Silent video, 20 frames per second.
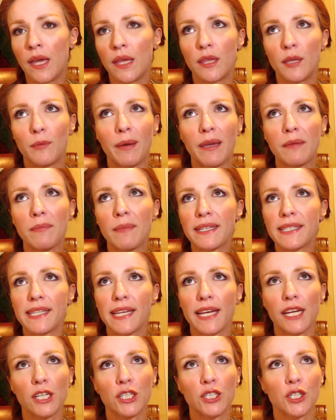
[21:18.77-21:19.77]
The
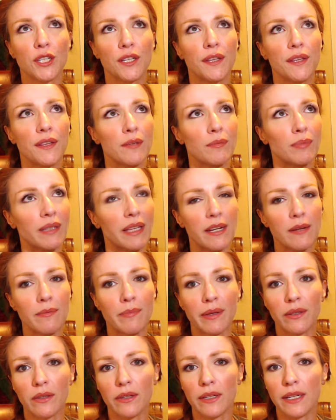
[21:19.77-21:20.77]
pigmentation, the
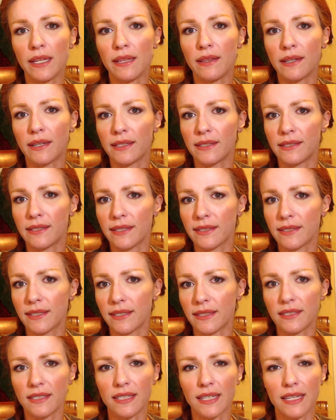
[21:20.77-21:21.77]
blendability, the
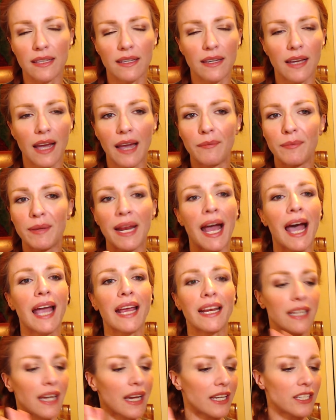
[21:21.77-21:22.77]
consistency, I mean,
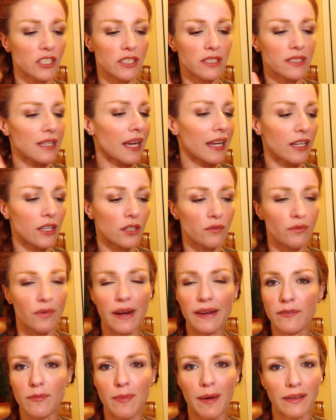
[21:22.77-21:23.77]
I could
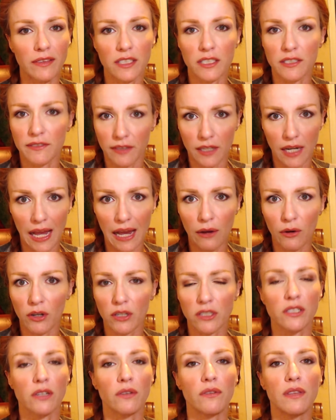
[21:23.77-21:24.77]
rave about this for an hour.
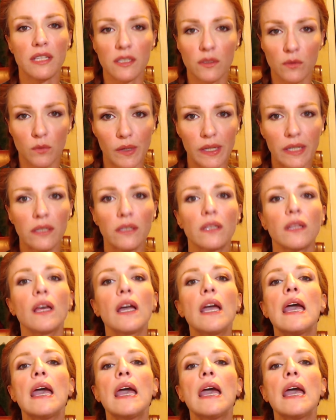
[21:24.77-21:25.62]
So this will